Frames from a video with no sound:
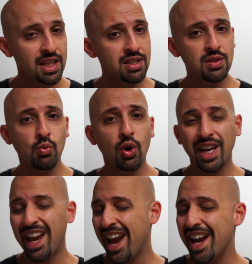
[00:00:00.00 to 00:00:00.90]
this is
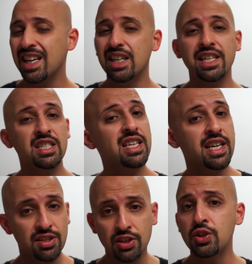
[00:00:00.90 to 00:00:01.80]
what can lead to
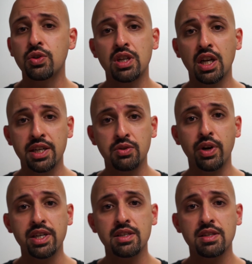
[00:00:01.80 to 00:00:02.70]
institutionalized
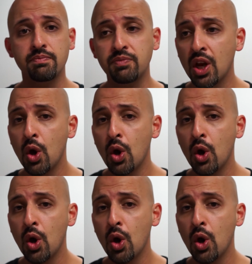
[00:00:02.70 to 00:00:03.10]
racism,